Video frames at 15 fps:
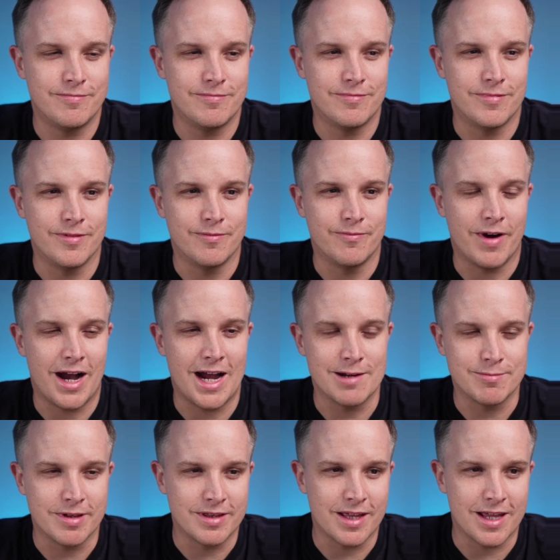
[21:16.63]
vibe
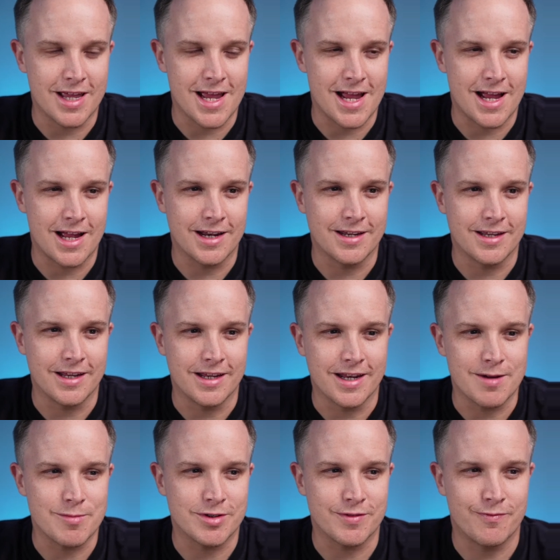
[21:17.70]
that they had and how
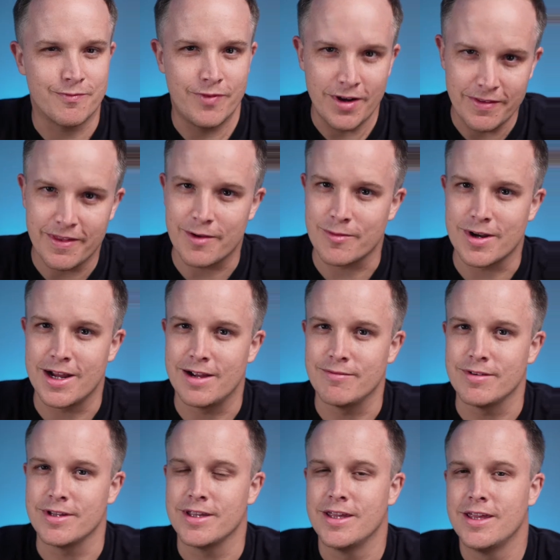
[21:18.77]
much fun they were having.
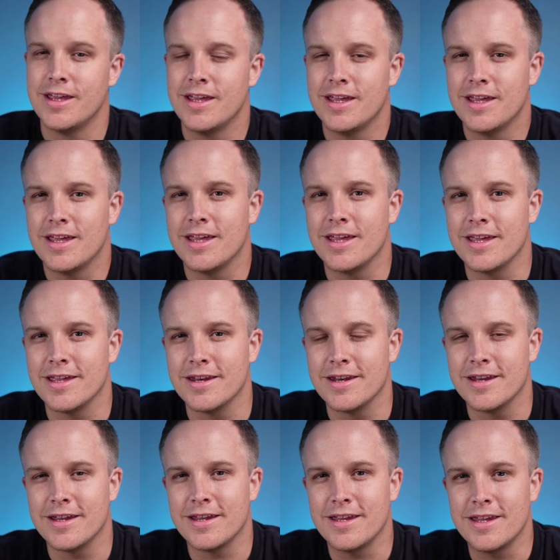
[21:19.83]
And
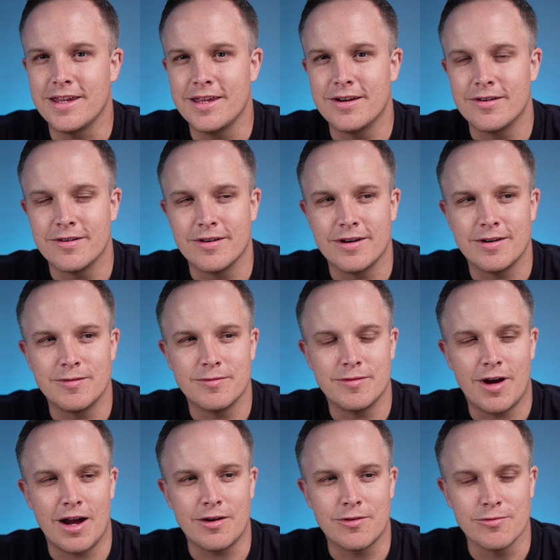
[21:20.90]

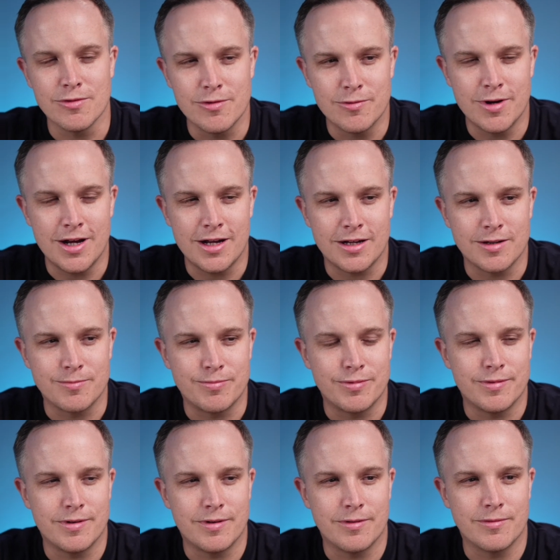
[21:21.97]
I grew up
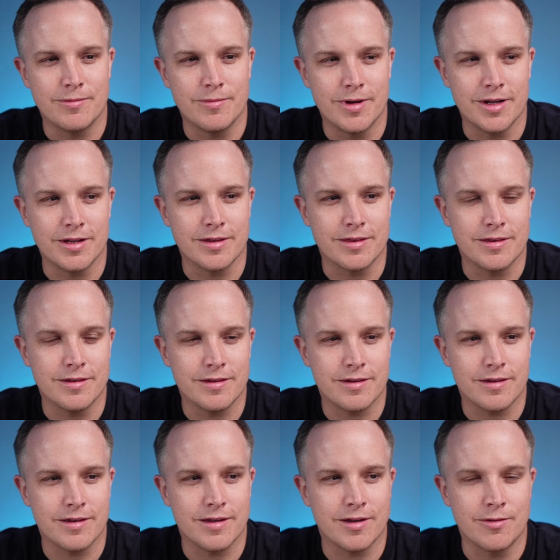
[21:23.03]
with
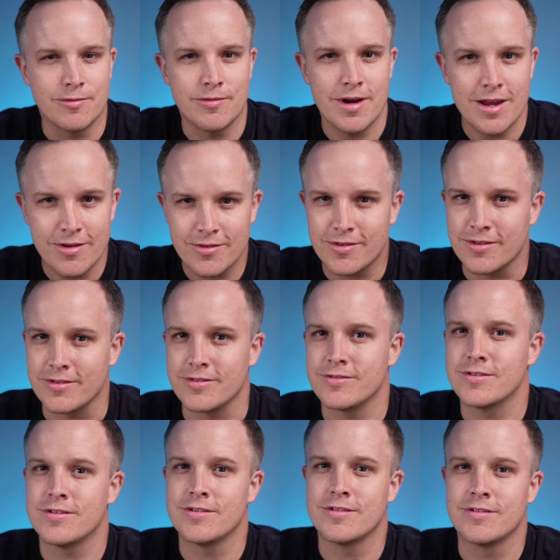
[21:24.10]
a
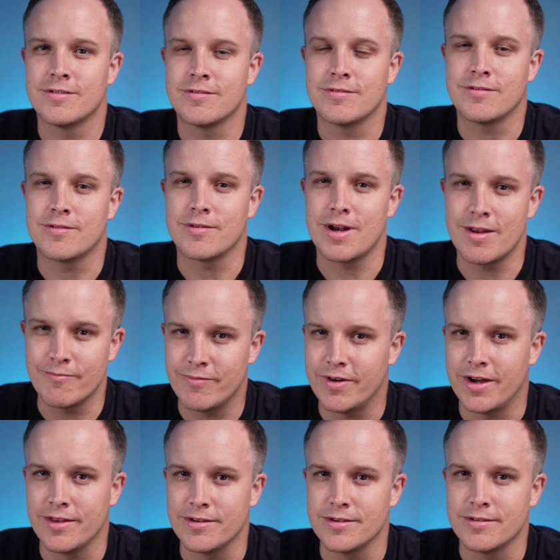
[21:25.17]
racist
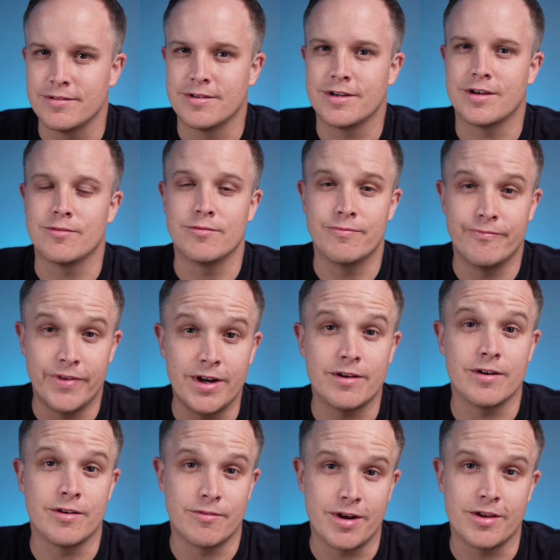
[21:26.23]
grandfather, a
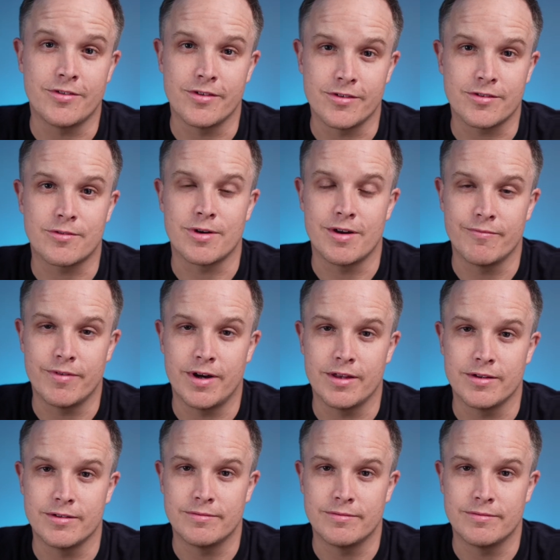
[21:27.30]
very racist grandfather,